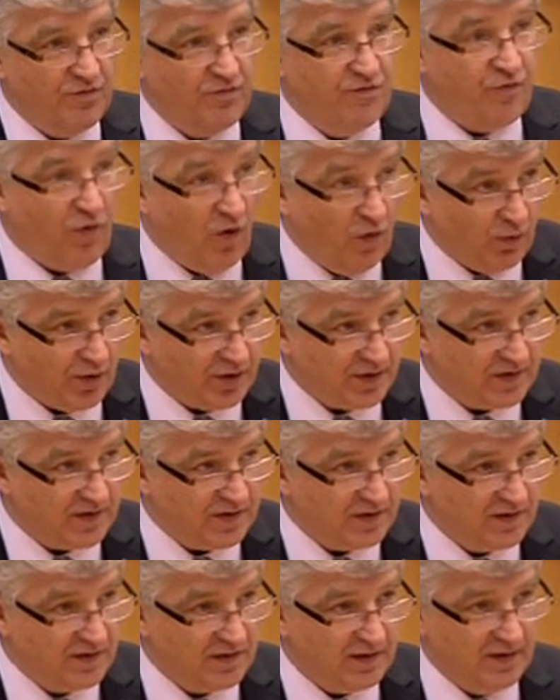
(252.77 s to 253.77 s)
forward,
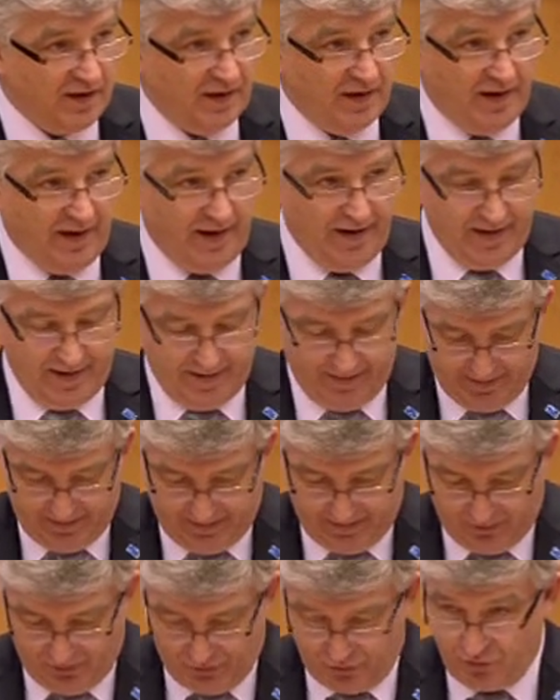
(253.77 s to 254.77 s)
and
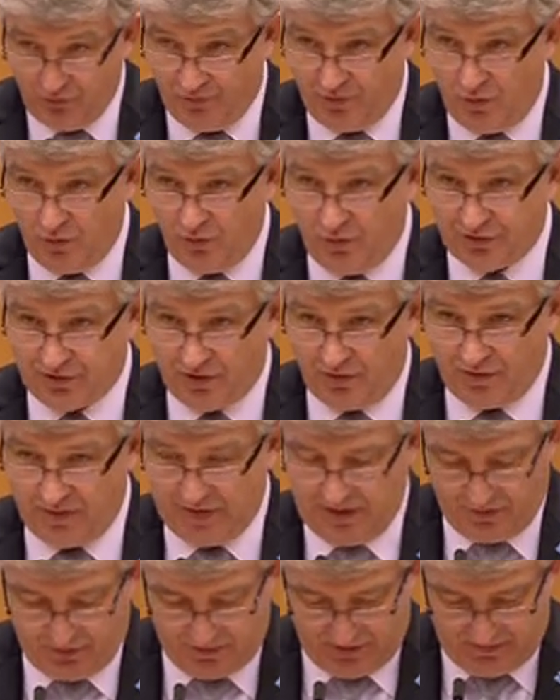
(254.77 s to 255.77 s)
not to focus
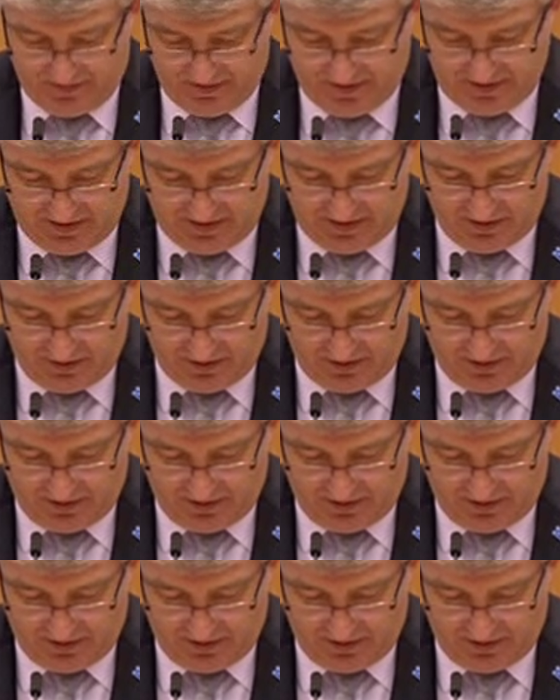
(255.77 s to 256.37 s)
only on defending our